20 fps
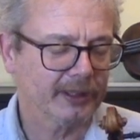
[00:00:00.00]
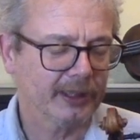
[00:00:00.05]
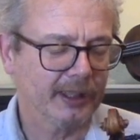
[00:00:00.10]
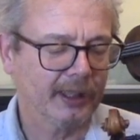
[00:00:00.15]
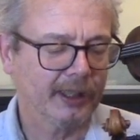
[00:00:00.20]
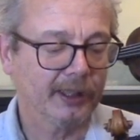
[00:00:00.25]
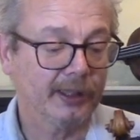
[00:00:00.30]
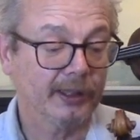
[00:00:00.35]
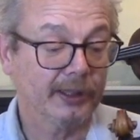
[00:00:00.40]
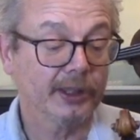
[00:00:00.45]

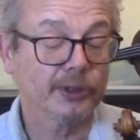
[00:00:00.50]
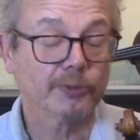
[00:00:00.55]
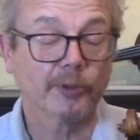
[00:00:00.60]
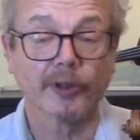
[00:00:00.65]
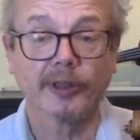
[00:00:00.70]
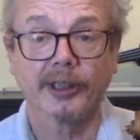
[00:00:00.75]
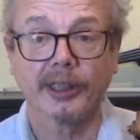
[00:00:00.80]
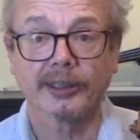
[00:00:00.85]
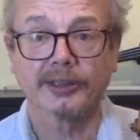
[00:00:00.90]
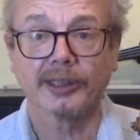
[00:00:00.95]
and it's
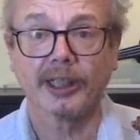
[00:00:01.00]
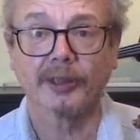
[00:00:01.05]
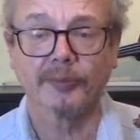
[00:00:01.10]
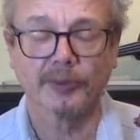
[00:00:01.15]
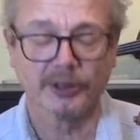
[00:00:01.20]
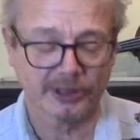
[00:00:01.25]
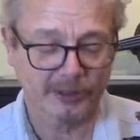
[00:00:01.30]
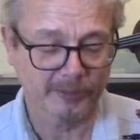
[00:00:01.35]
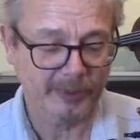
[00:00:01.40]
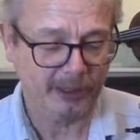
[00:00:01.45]
one of the
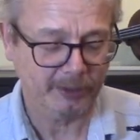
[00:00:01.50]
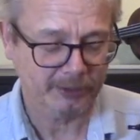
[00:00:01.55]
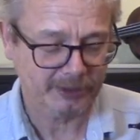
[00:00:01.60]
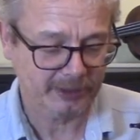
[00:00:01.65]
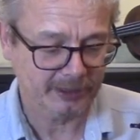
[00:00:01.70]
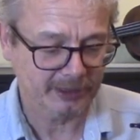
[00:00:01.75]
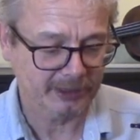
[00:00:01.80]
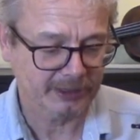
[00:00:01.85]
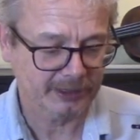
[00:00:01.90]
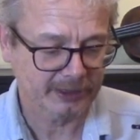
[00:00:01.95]
excitements about
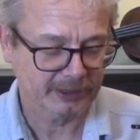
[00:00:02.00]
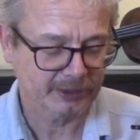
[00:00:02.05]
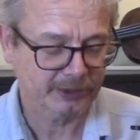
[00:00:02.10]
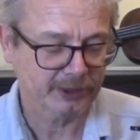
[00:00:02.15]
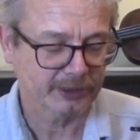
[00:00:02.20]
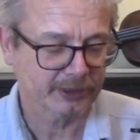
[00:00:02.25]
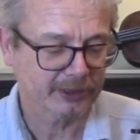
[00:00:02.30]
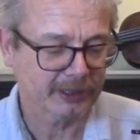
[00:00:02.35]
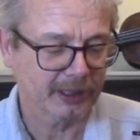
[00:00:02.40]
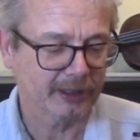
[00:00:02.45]
this
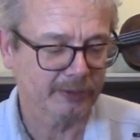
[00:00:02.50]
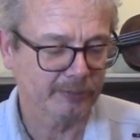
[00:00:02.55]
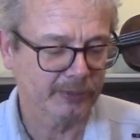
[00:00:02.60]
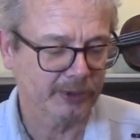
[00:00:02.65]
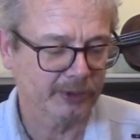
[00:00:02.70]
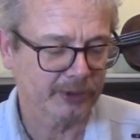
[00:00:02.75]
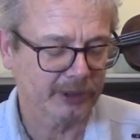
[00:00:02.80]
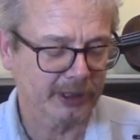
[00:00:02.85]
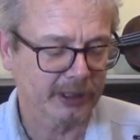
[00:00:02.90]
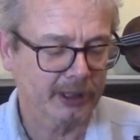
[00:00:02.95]
style of
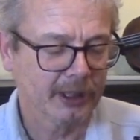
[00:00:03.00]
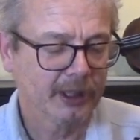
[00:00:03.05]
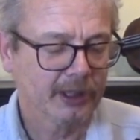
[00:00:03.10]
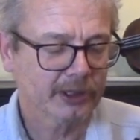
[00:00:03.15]
music.